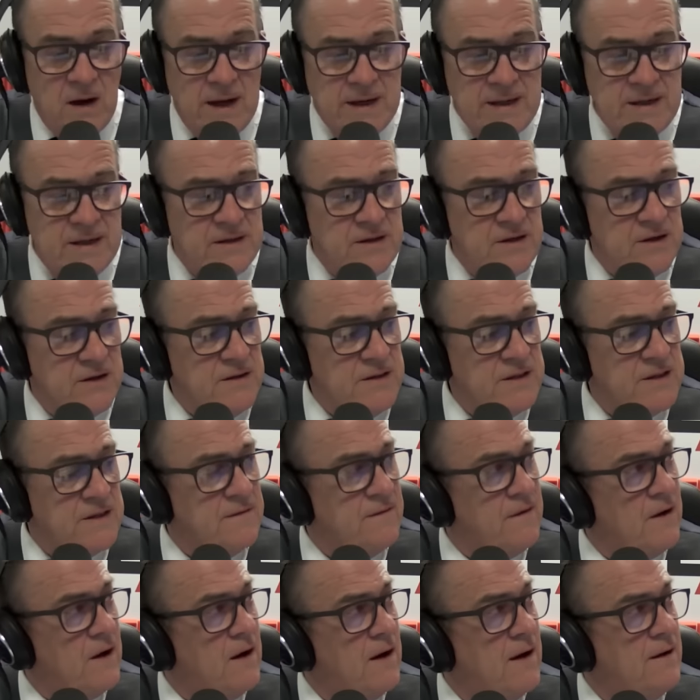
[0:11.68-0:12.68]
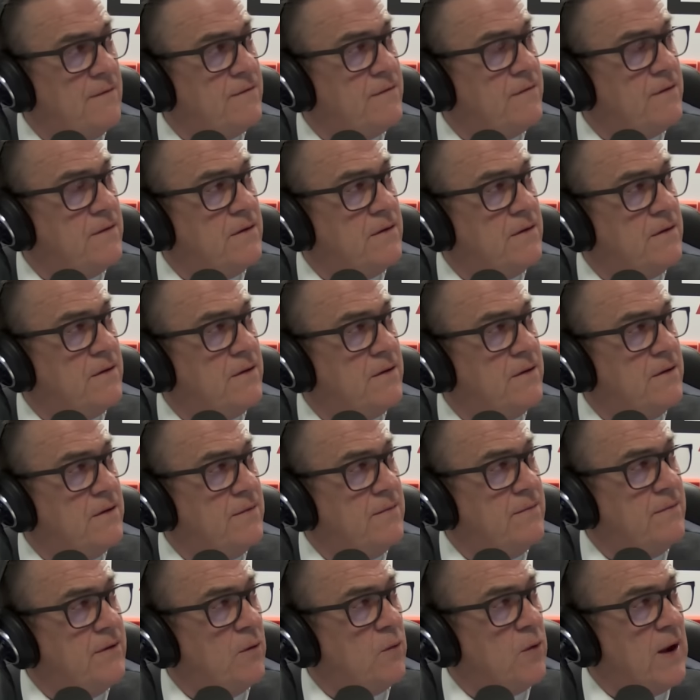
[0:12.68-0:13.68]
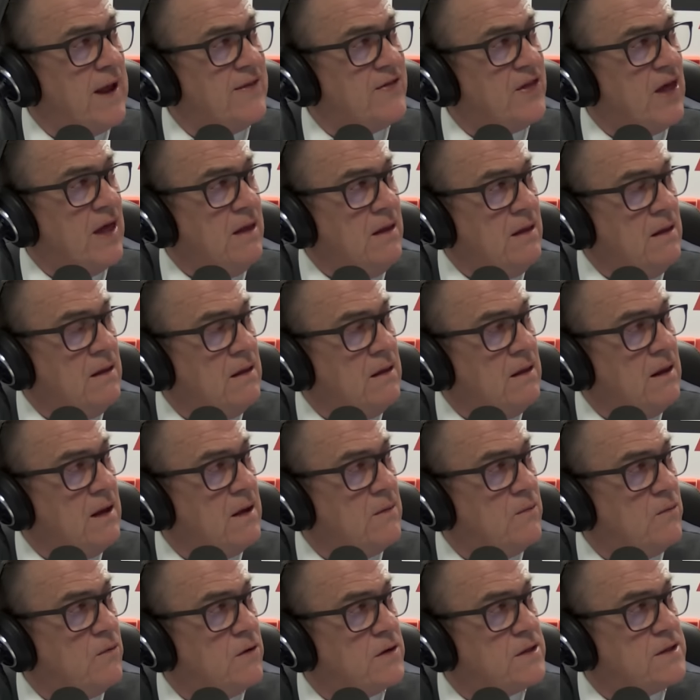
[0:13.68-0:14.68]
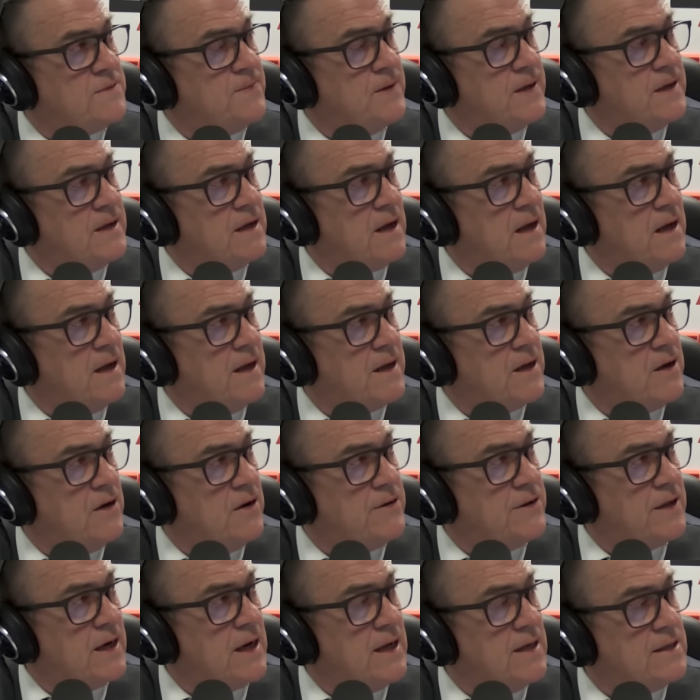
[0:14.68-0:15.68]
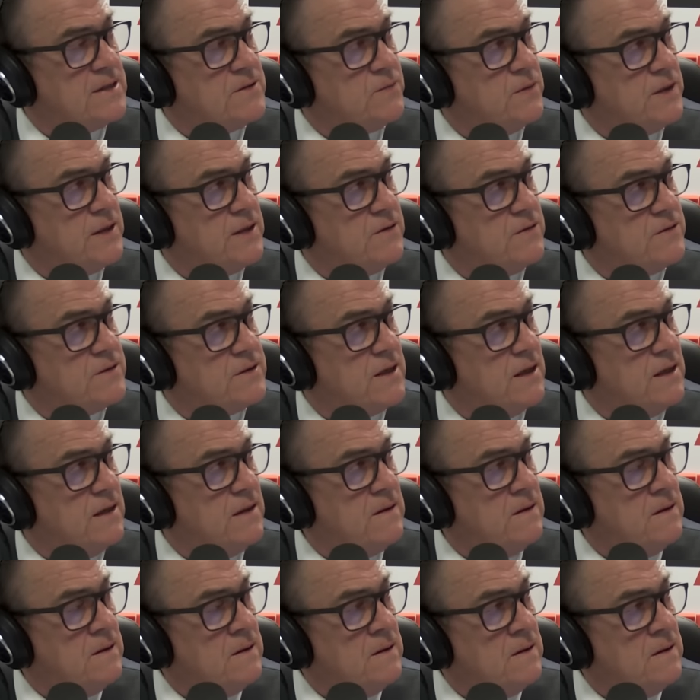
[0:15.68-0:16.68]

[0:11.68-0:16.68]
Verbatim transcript: right. Did you survive the weather and what has been going on the last week or so?